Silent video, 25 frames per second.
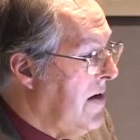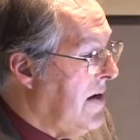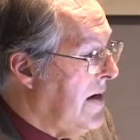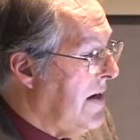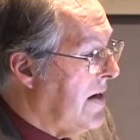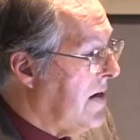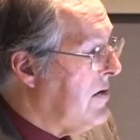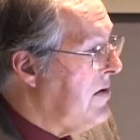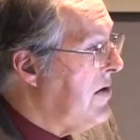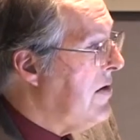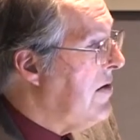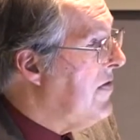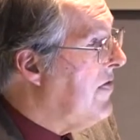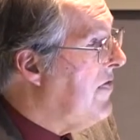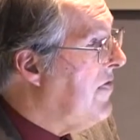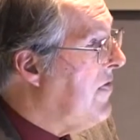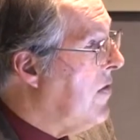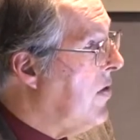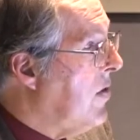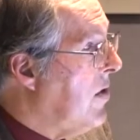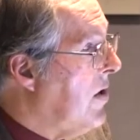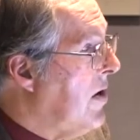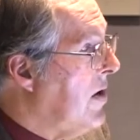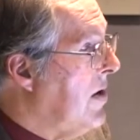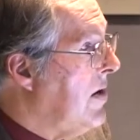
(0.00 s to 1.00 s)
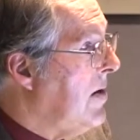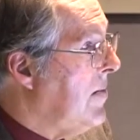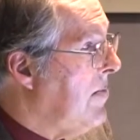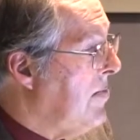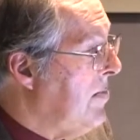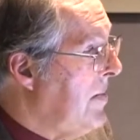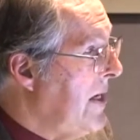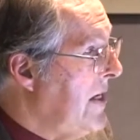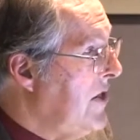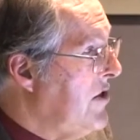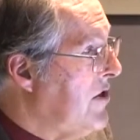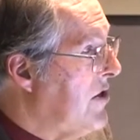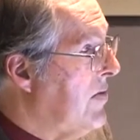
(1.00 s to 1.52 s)
including 4
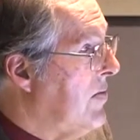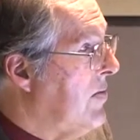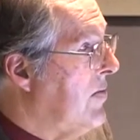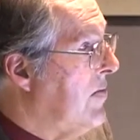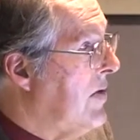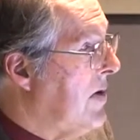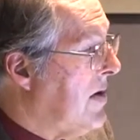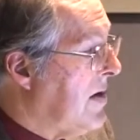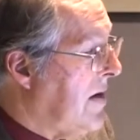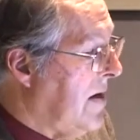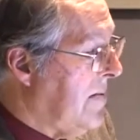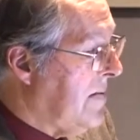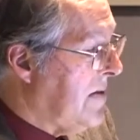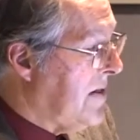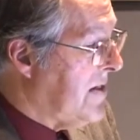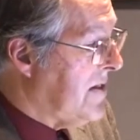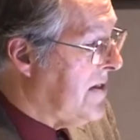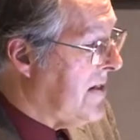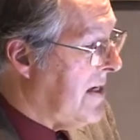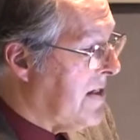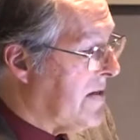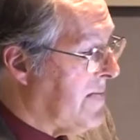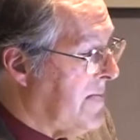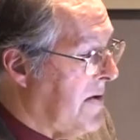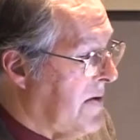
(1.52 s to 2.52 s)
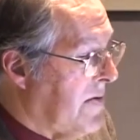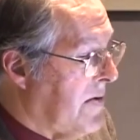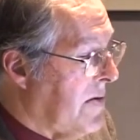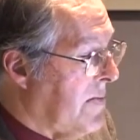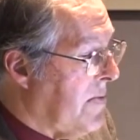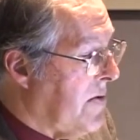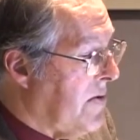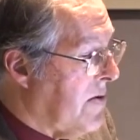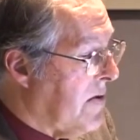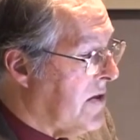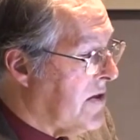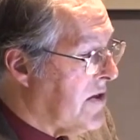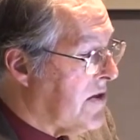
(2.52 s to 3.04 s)
major climate assessment
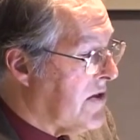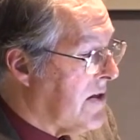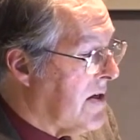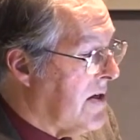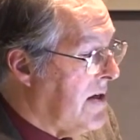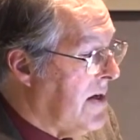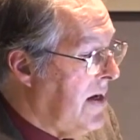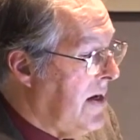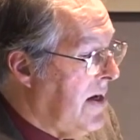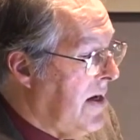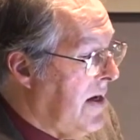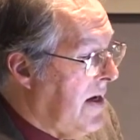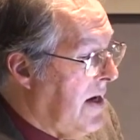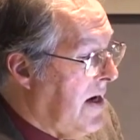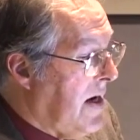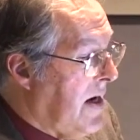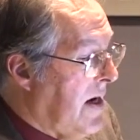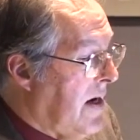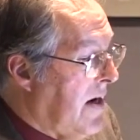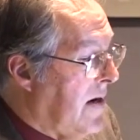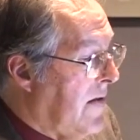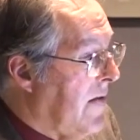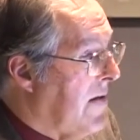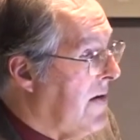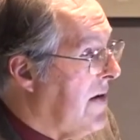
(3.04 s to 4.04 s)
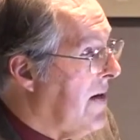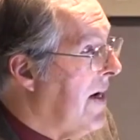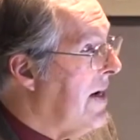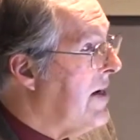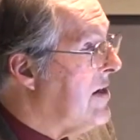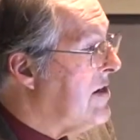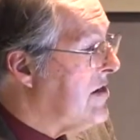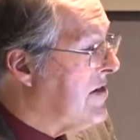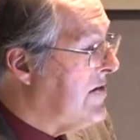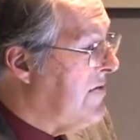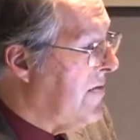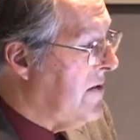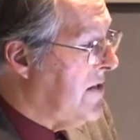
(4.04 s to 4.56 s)
reports, the
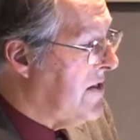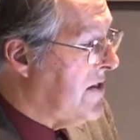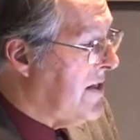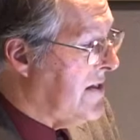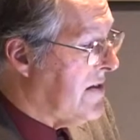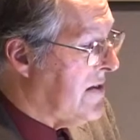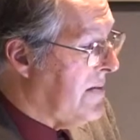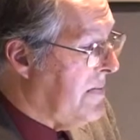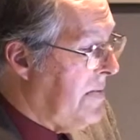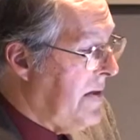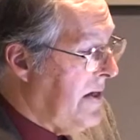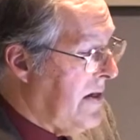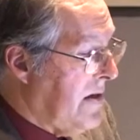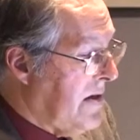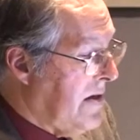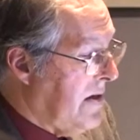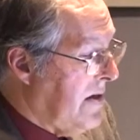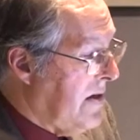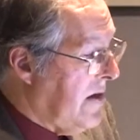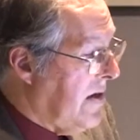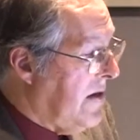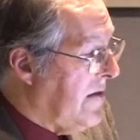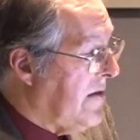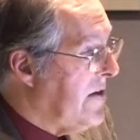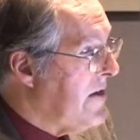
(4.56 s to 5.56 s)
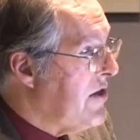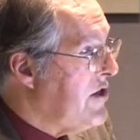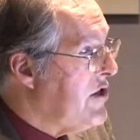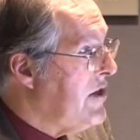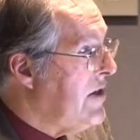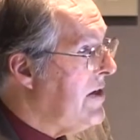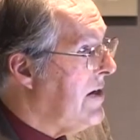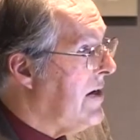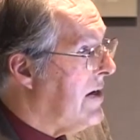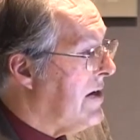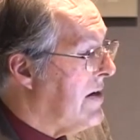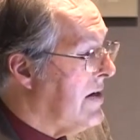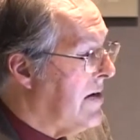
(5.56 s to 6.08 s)
latest of which has appeared this
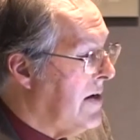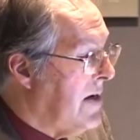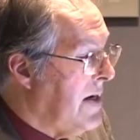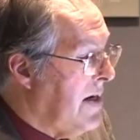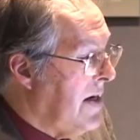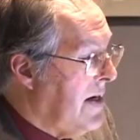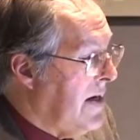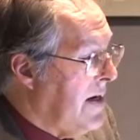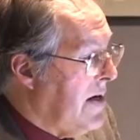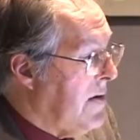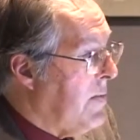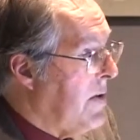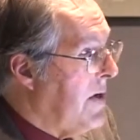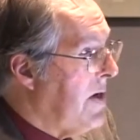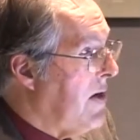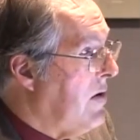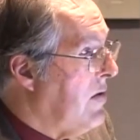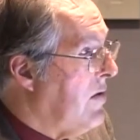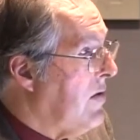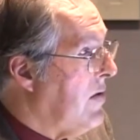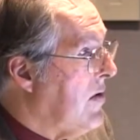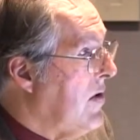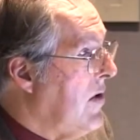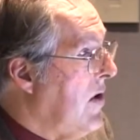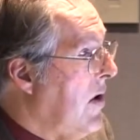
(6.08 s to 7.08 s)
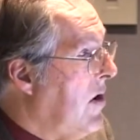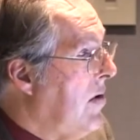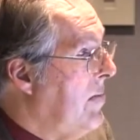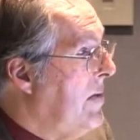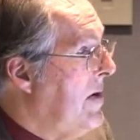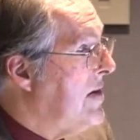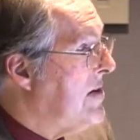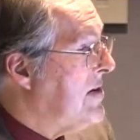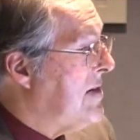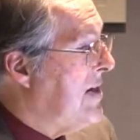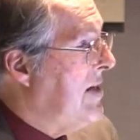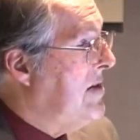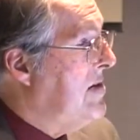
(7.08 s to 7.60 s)
year. We don't know,
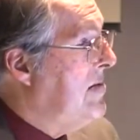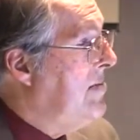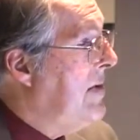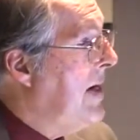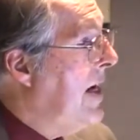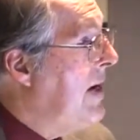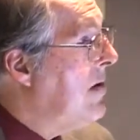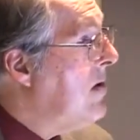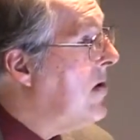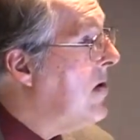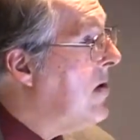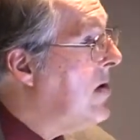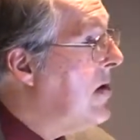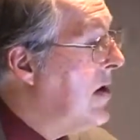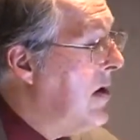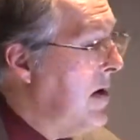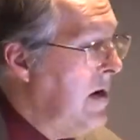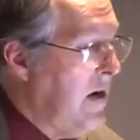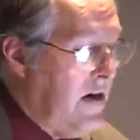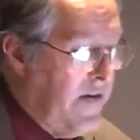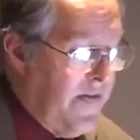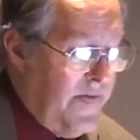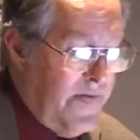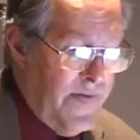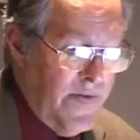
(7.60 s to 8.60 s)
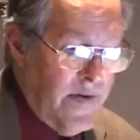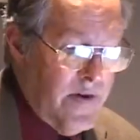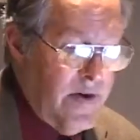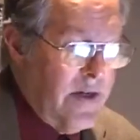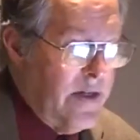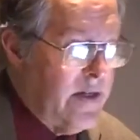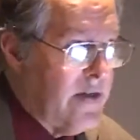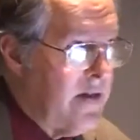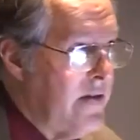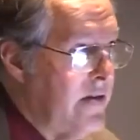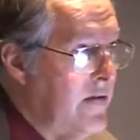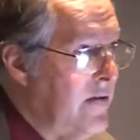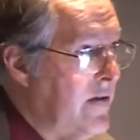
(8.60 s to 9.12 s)
because it hasn't been out long enough for
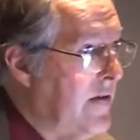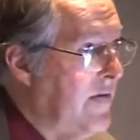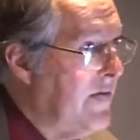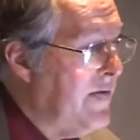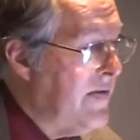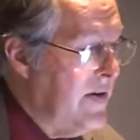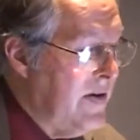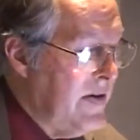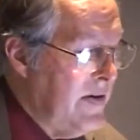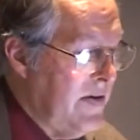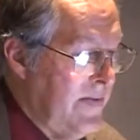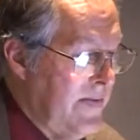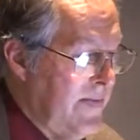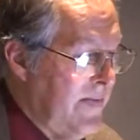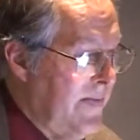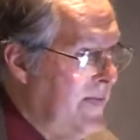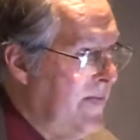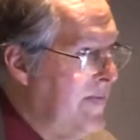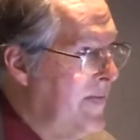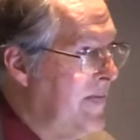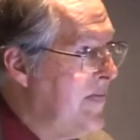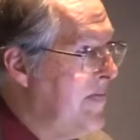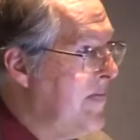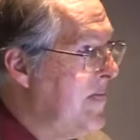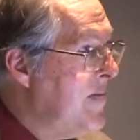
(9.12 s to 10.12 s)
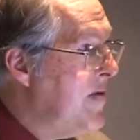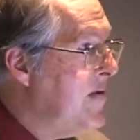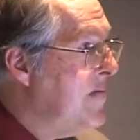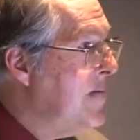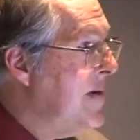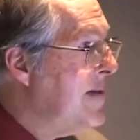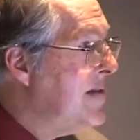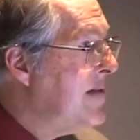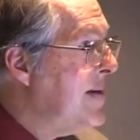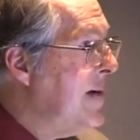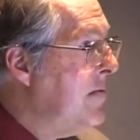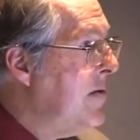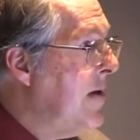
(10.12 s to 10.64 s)
it to have, you
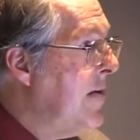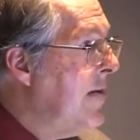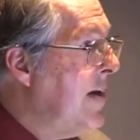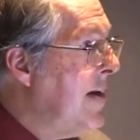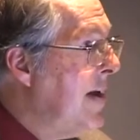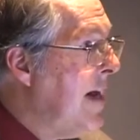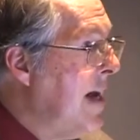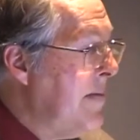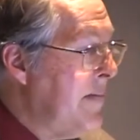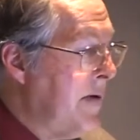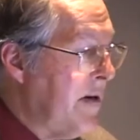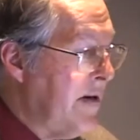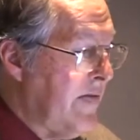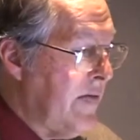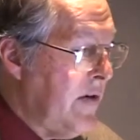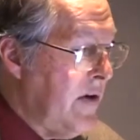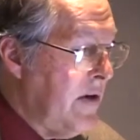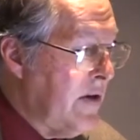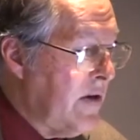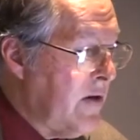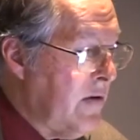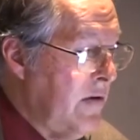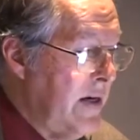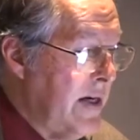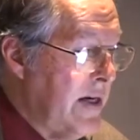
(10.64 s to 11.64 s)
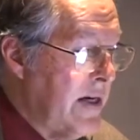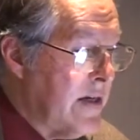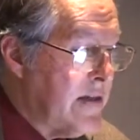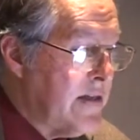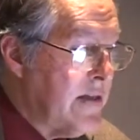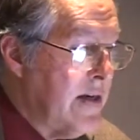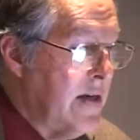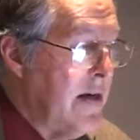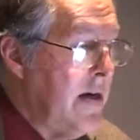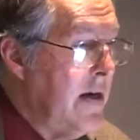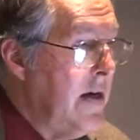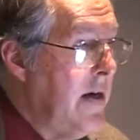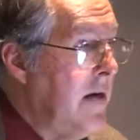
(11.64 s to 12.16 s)
might say, run the gamut of all the critics,
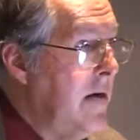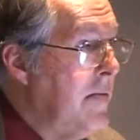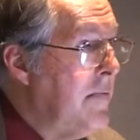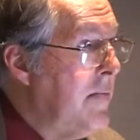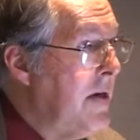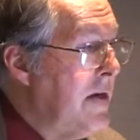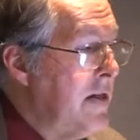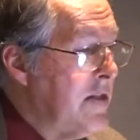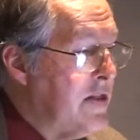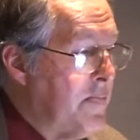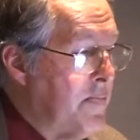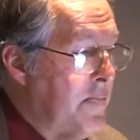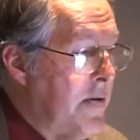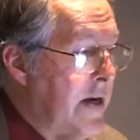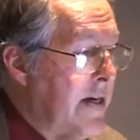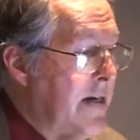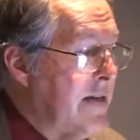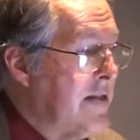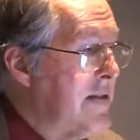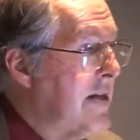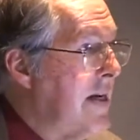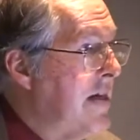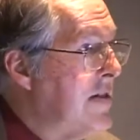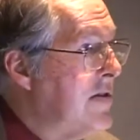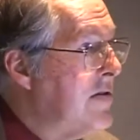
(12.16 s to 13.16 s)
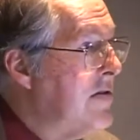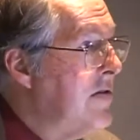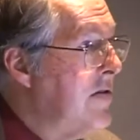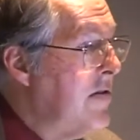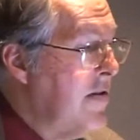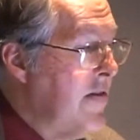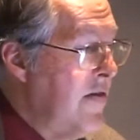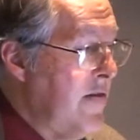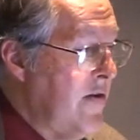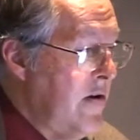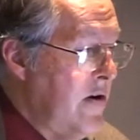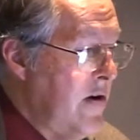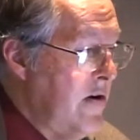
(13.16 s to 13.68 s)
but its predecessor, the
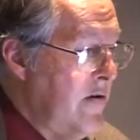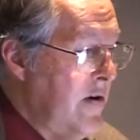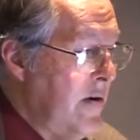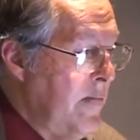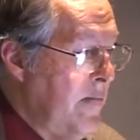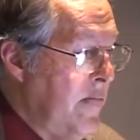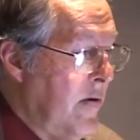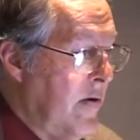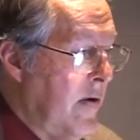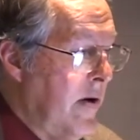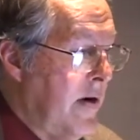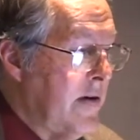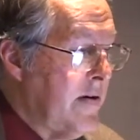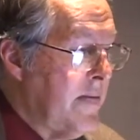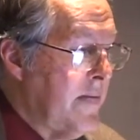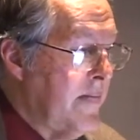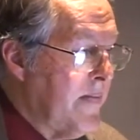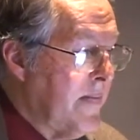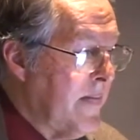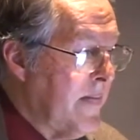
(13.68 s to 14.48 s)
3rd report,